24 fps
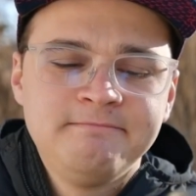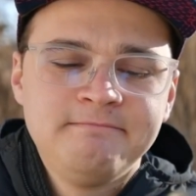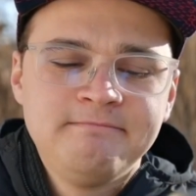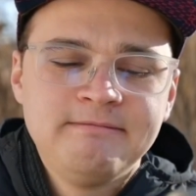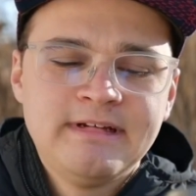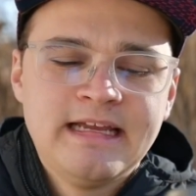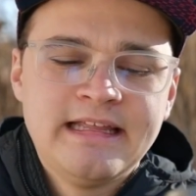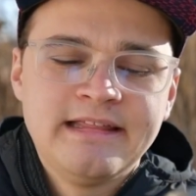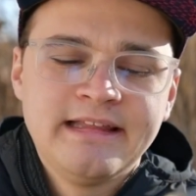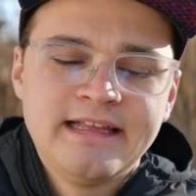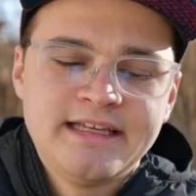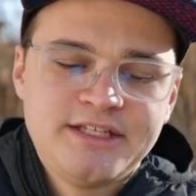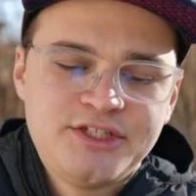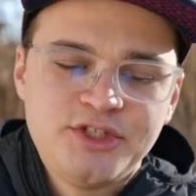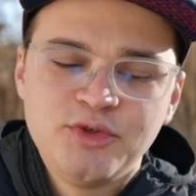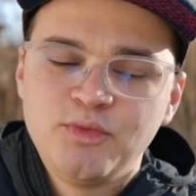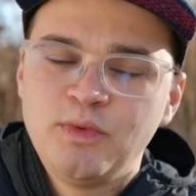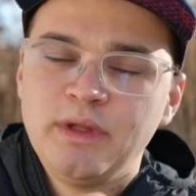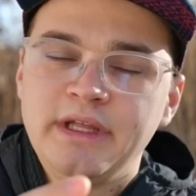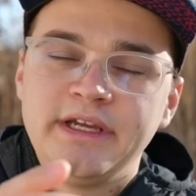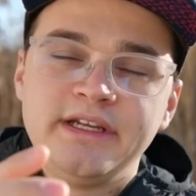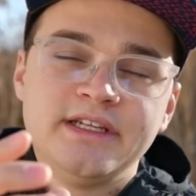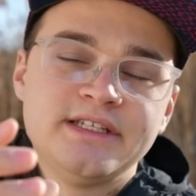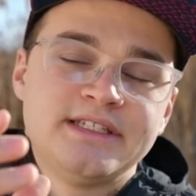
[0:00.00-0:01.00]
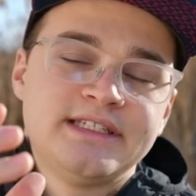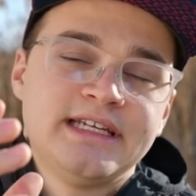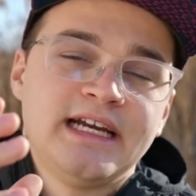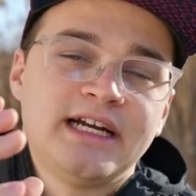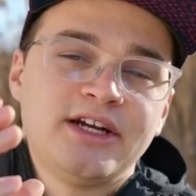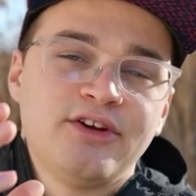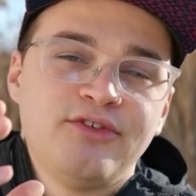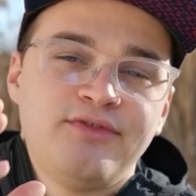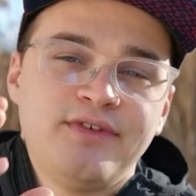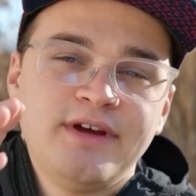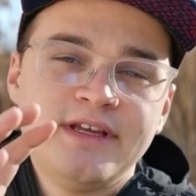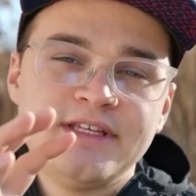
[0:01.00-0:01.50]
unless you're willing to
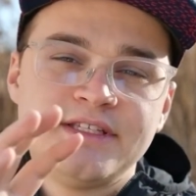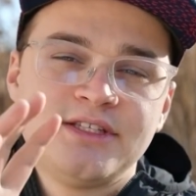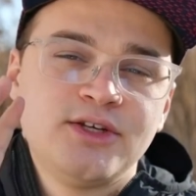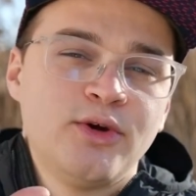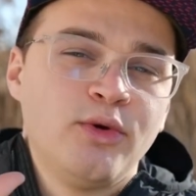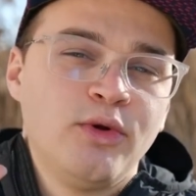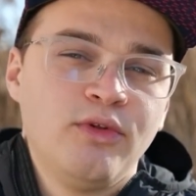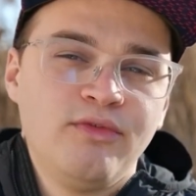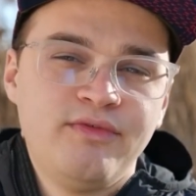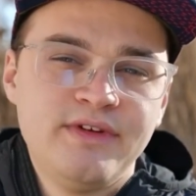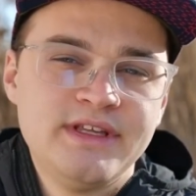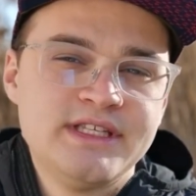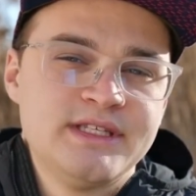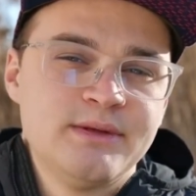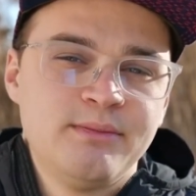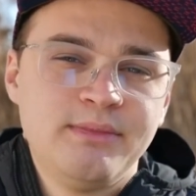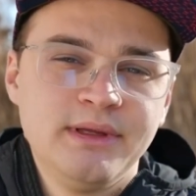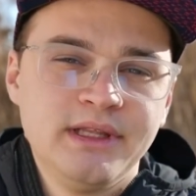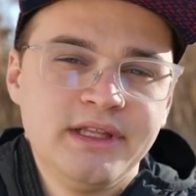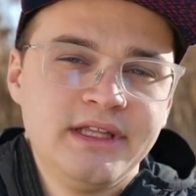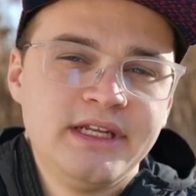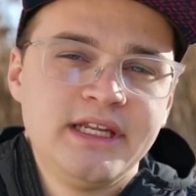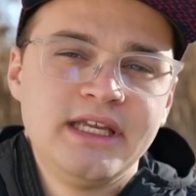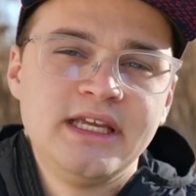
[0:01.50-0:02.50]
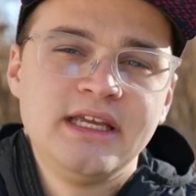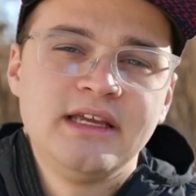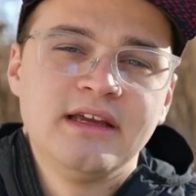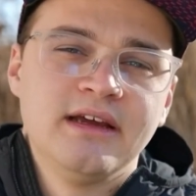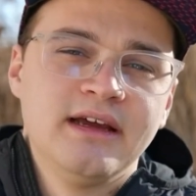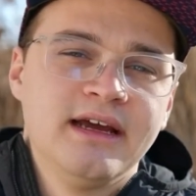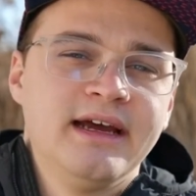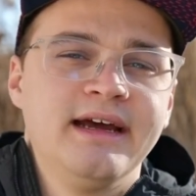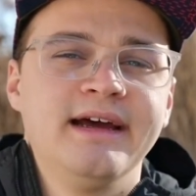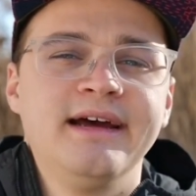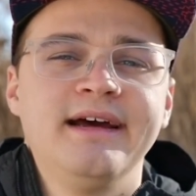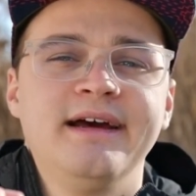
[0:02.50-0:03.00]
sacrifice total visibility
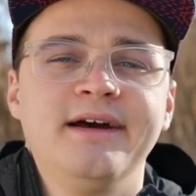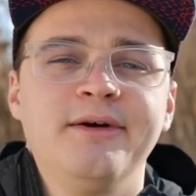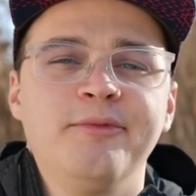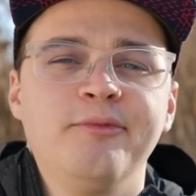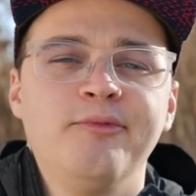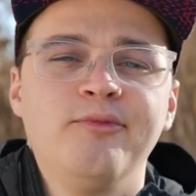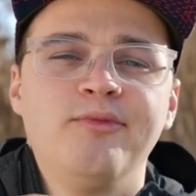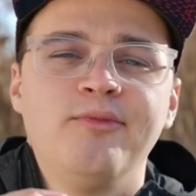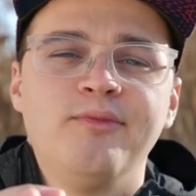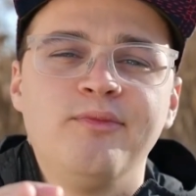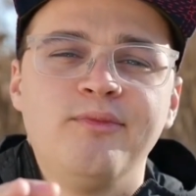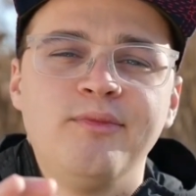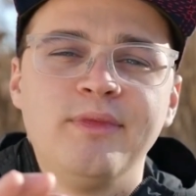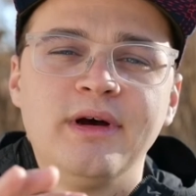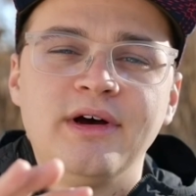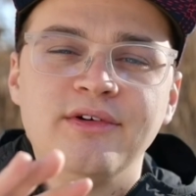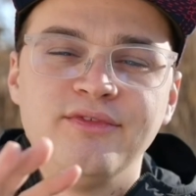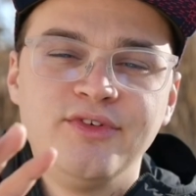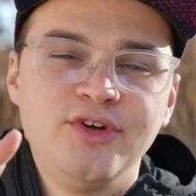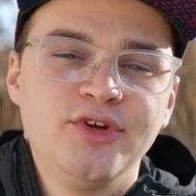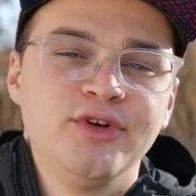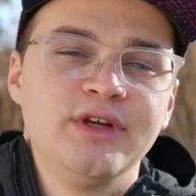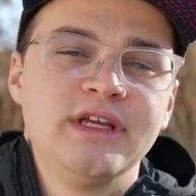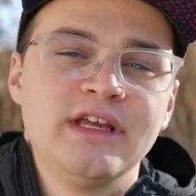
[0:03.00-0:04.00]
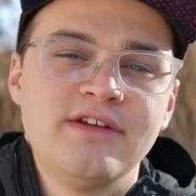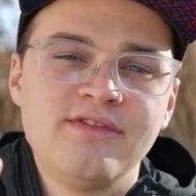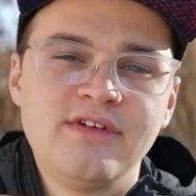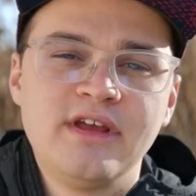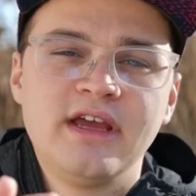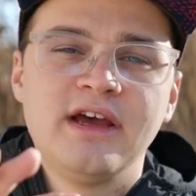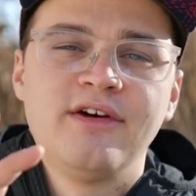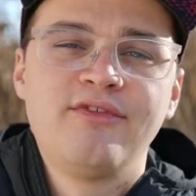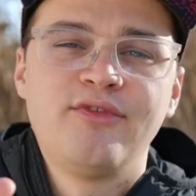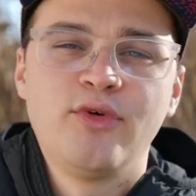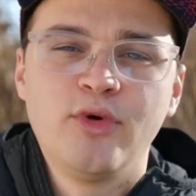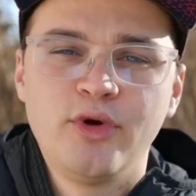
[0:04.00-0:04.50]
of your
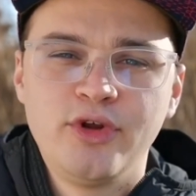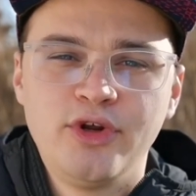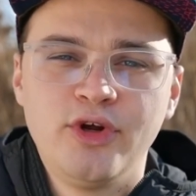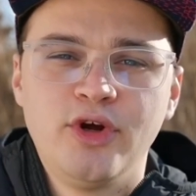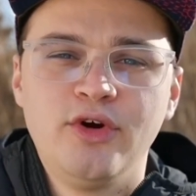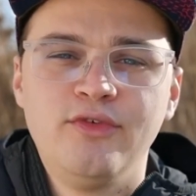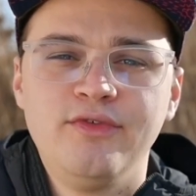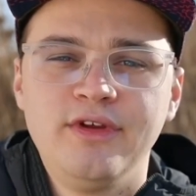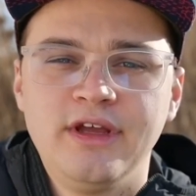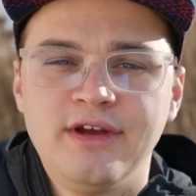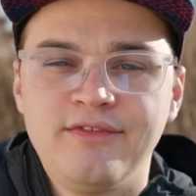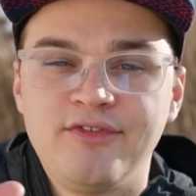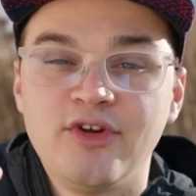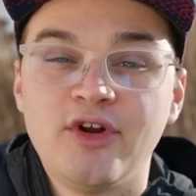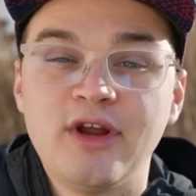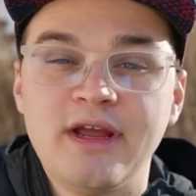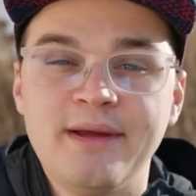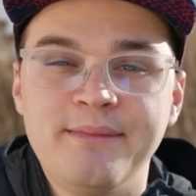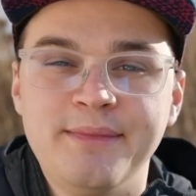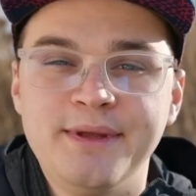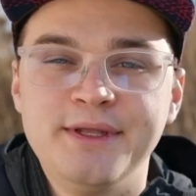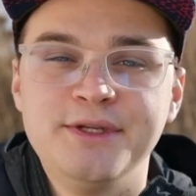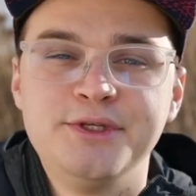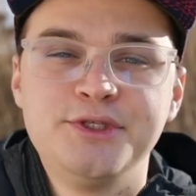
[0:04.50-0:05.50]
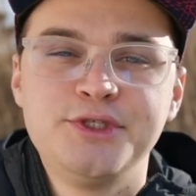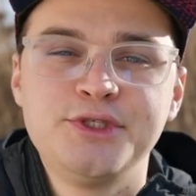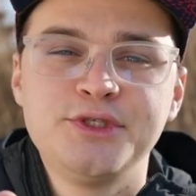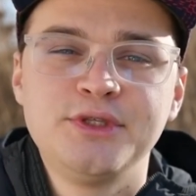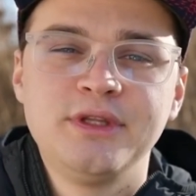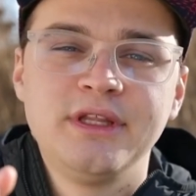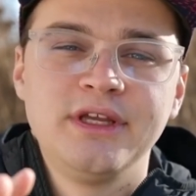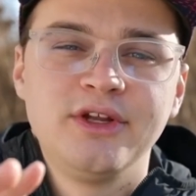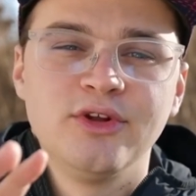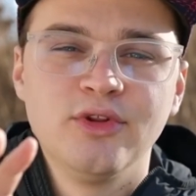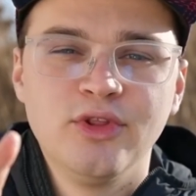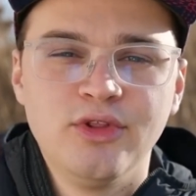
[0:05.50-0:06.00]
EVF or your OVF, your image
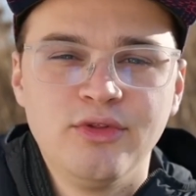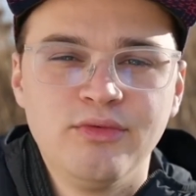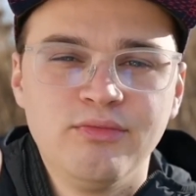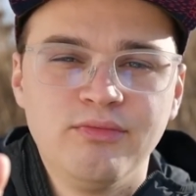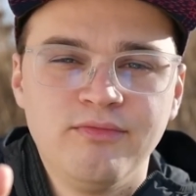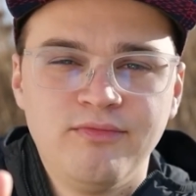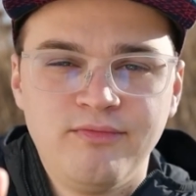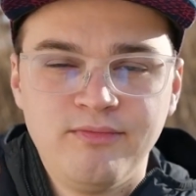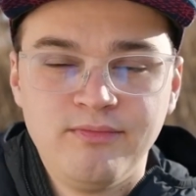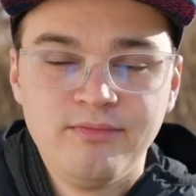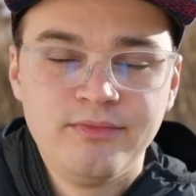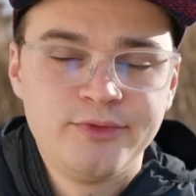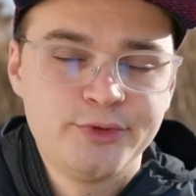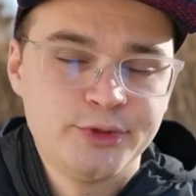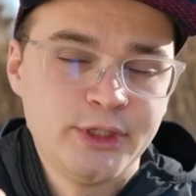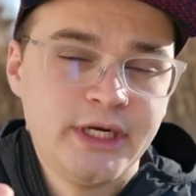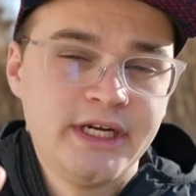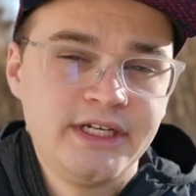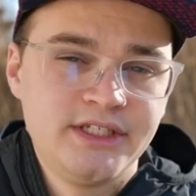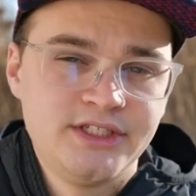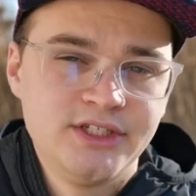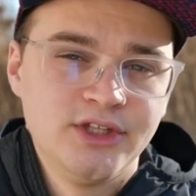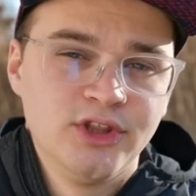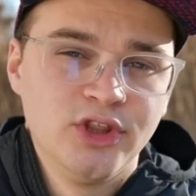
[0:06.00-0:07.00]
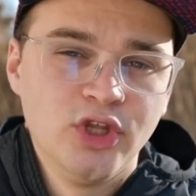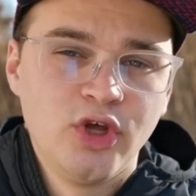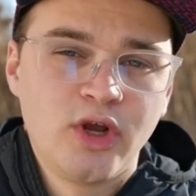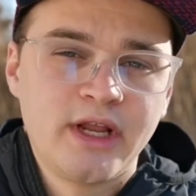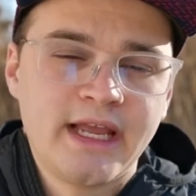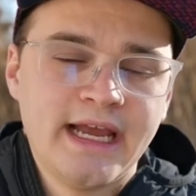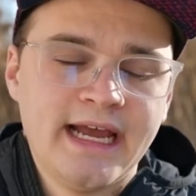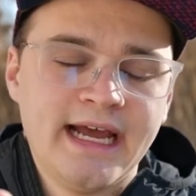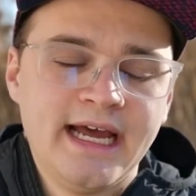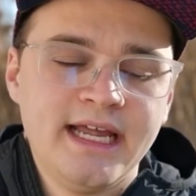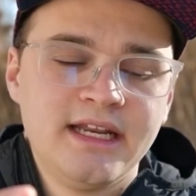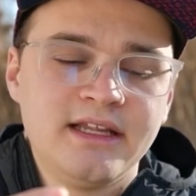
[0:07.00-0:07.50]
that you're trying to look
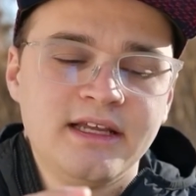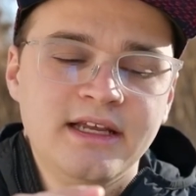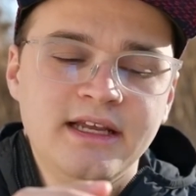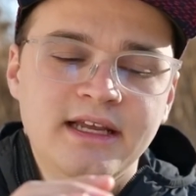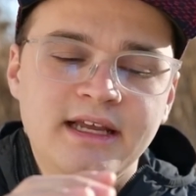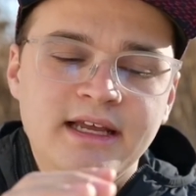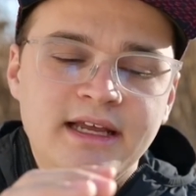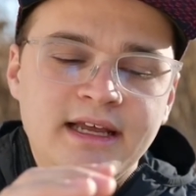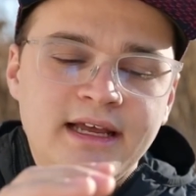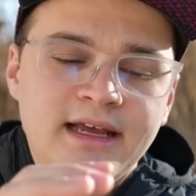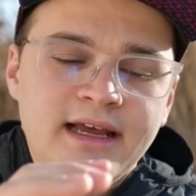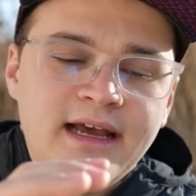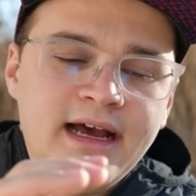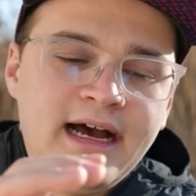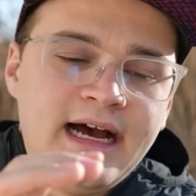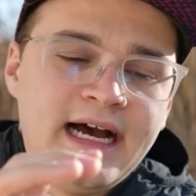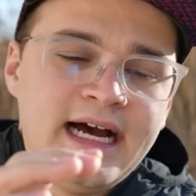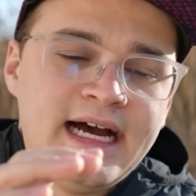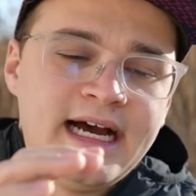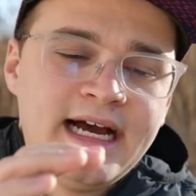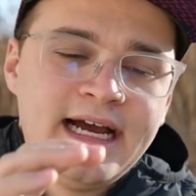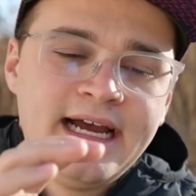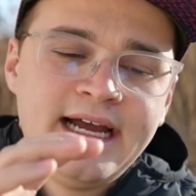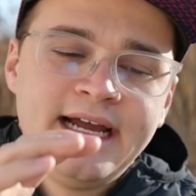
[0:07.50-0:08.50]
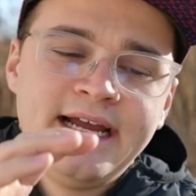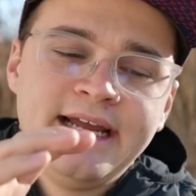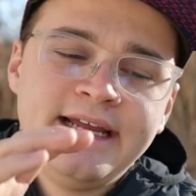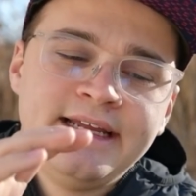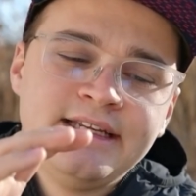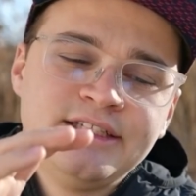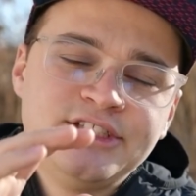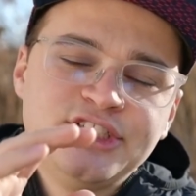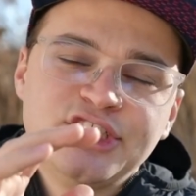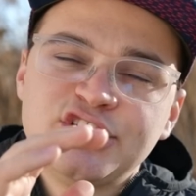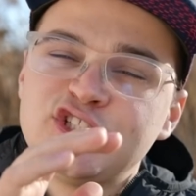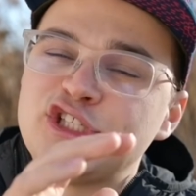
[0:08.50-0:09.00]
at, I
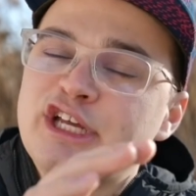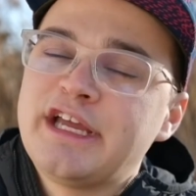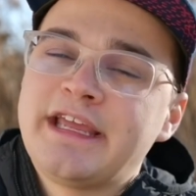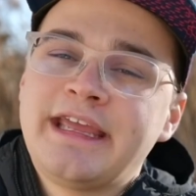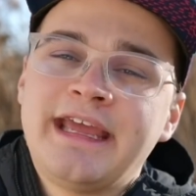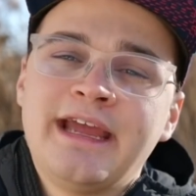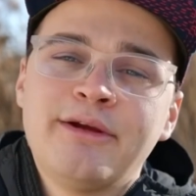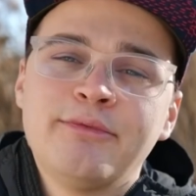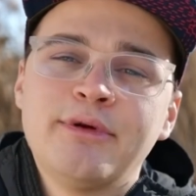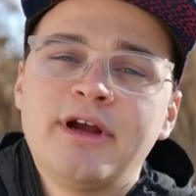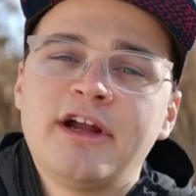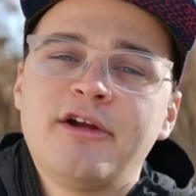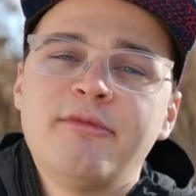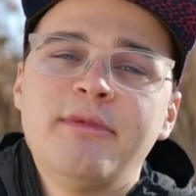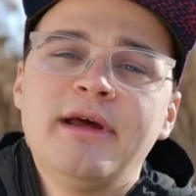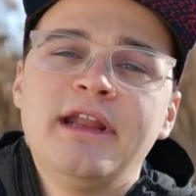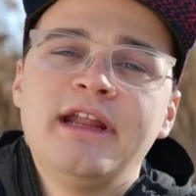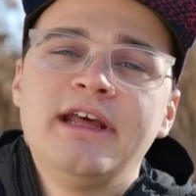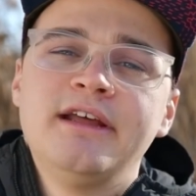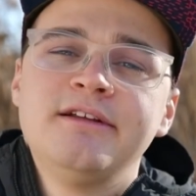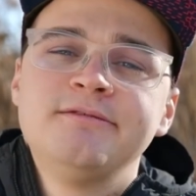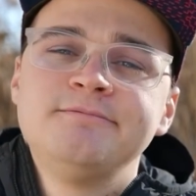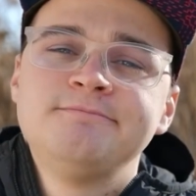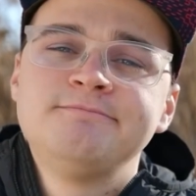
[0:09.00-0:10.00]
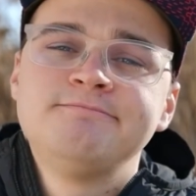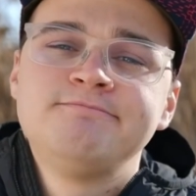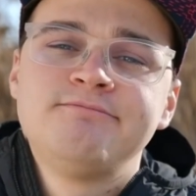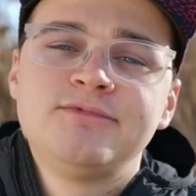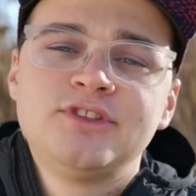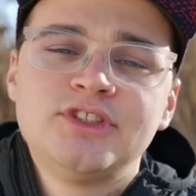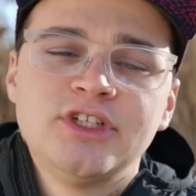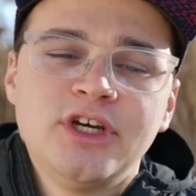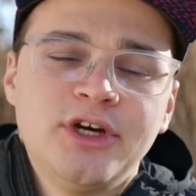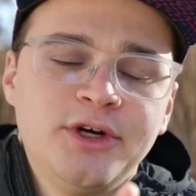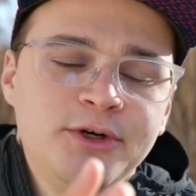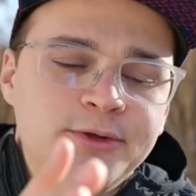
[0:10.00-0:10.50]
can't recommend it.
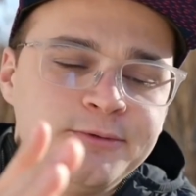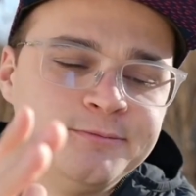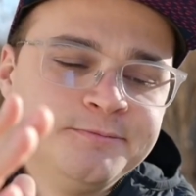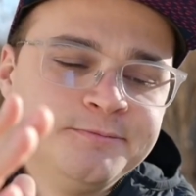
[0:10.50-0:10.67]
So